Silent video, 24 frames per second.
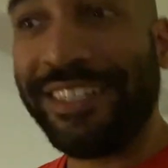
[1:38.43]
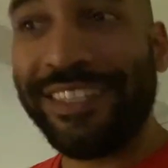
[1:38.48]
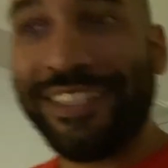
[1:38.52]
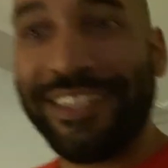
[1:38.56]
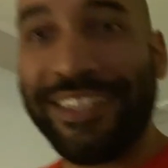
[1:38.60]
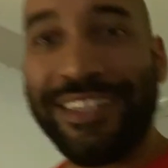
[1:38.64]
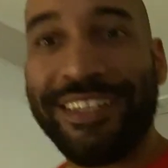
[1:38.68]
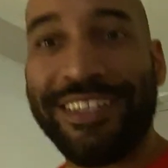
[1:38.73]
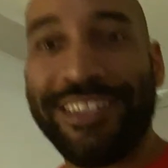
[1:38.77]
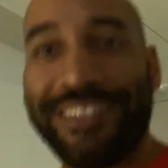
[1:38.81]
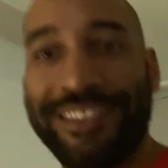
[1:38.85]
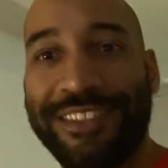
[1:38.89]

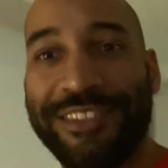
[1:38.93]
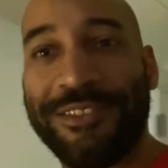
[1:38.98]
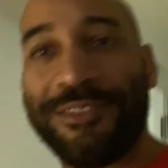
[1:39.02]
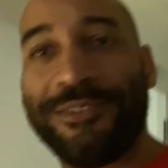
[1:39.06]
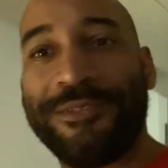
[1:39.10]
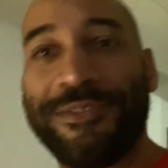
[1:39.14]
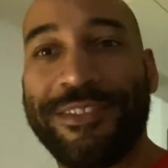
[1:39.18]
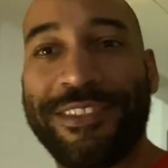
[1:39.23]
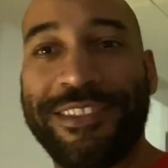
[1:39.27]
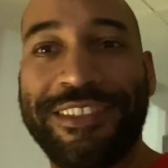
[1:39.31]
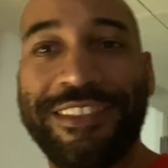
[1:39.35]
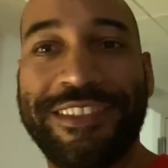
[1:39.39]
You know what I
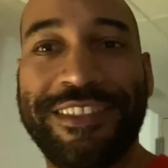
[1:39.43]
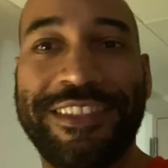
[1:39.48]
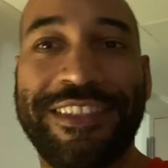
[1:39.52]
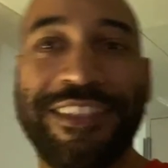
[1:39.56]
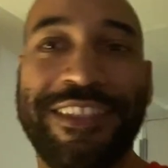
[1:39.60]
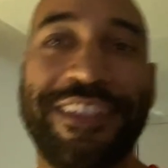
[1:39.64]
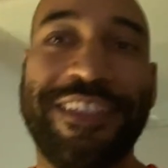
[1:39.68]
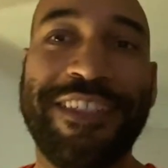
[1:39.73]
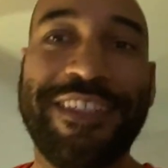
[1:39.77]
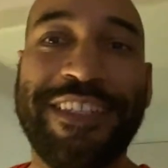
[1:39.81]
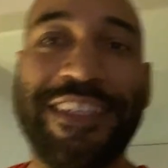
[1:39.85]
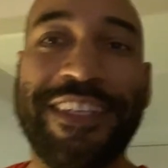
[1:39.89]
mean?
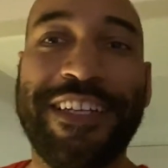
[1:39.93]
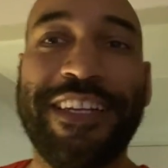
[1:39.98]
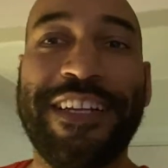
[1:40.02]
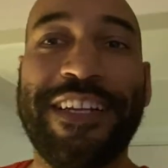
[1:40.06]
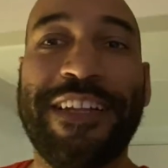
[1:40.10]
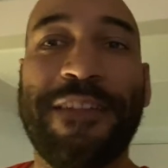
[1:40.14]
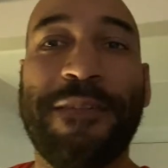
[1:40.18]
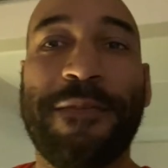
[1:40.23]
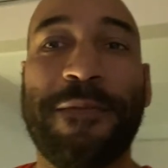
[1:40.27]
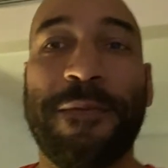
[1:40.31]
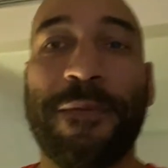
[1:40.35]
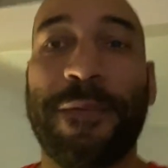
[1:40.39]

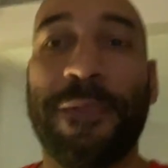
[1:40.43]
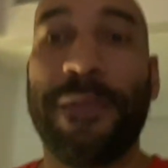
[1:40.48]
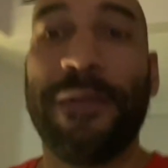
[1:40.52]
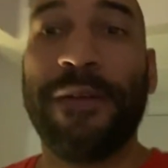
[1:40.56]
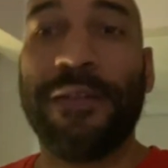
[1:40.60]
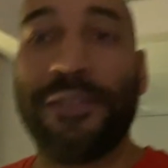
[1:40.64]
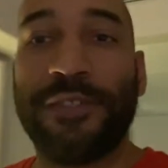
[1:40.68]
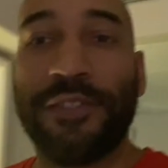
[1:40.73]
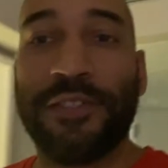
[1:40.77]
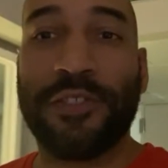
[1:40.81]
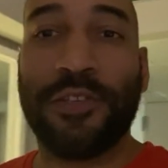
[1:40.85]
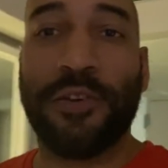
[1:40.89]

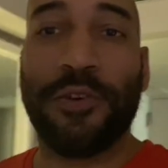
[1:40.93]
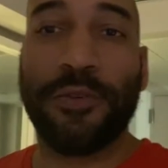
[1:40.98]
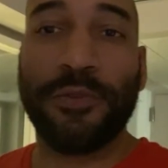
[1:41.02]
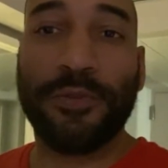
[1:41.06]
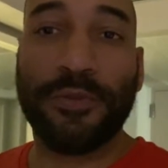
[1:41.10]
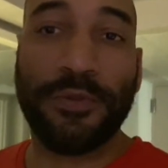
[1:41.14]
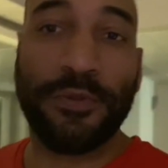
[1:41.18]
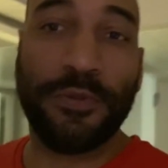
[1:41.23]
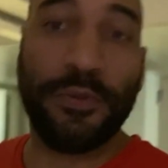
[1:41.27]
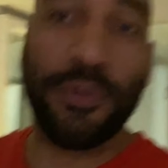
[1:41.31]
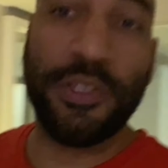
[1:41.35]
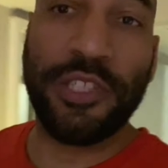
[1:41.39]
So
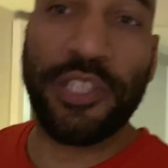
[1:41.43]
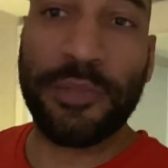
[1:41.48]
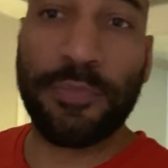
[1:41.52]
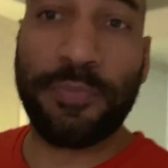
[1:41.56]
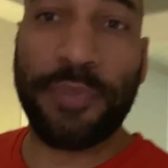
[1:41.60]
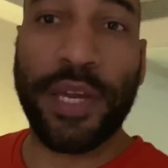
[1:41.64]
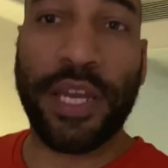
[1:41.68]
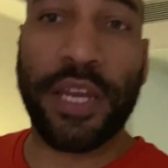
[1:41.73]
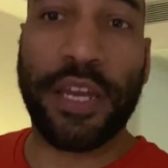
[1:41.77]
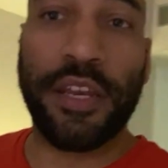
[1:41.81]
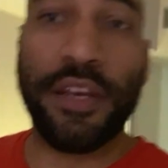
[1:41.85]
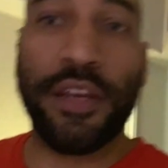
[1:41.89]
we just
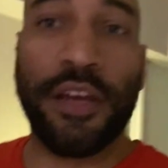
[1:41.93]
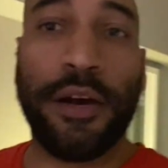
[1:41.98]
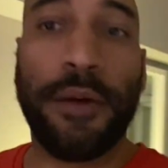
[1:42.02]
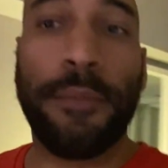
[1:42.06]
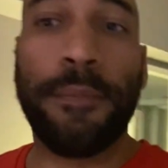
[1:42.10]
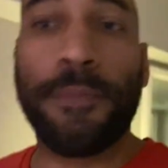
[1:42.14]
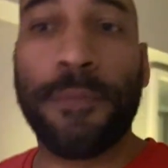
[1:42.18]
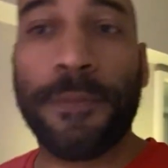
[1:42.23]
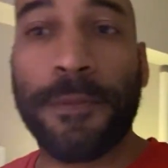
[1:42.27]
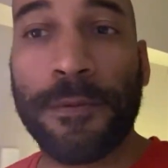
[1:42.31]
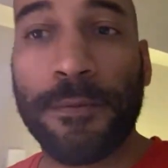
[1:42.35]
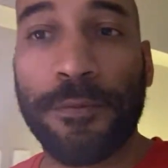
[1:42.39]
picking up.
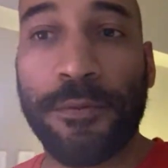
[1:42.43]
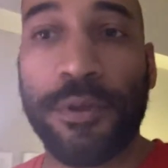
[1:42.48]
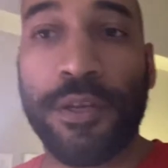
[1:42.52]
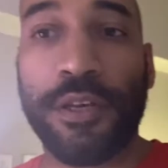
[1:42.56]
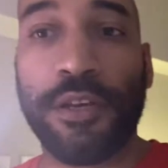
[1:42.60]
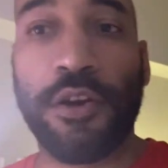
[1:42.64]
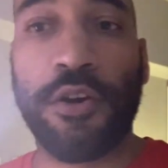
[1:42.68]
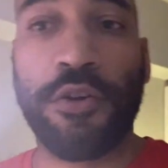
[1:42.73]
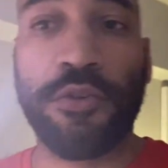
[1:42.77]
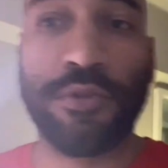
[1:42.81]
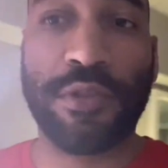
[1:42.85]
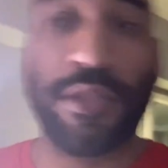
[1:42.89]
We're in
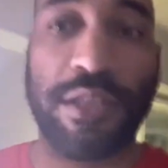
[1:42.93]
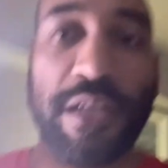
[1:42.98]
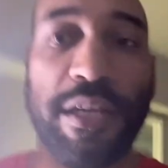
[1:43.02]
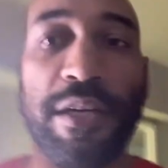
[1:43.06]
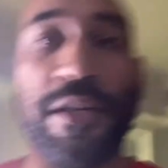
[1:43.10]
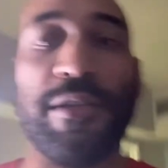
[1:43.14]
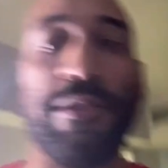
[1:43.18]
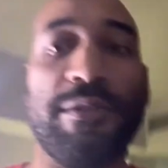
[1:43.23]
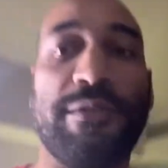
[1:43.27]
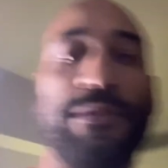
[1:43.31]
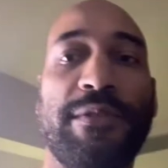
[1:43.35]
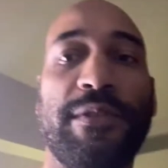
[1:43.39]
the
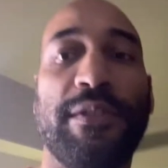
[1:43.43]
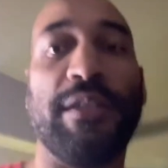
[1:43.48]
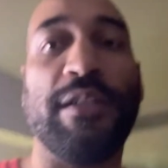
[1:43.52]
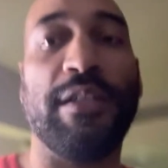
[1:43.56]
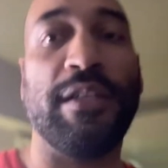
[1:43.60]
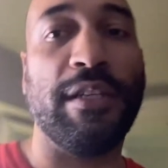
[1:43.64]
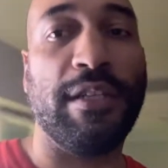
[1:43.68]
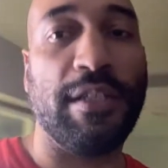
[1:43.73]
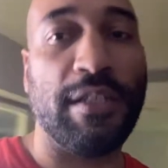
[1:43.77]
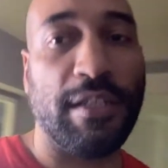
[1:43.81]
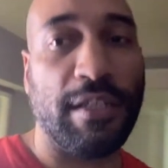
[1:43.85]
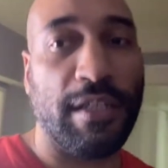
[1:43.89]
hotel,
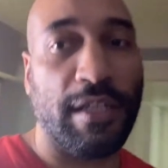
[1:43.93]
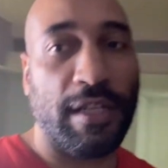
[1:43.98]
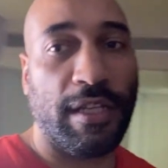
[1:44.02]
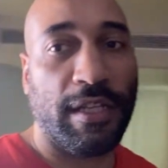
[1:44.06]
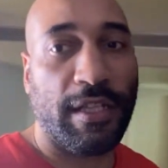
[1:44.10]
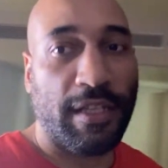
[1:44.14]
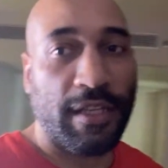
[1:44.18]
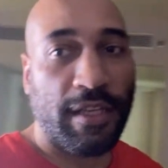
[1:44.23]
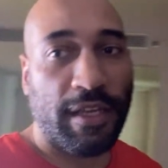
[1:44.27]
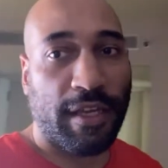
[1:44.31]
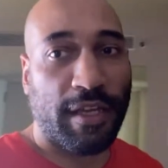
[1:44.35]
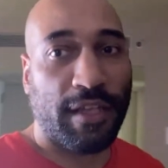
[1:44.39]

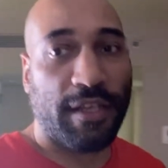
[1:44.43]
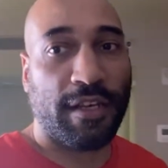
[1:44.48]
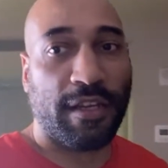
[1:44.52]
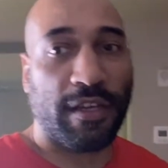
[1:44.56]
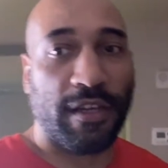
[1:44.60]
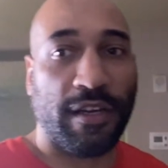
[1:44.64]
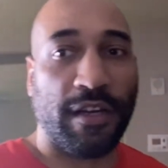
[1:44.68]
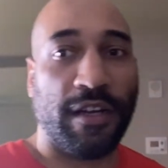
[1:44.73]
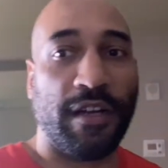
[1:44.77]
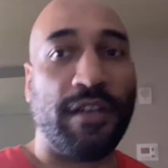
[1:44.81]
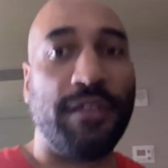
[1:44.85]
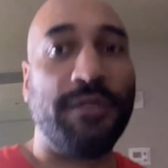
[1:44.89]
and
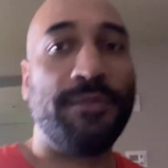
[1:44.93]
uh,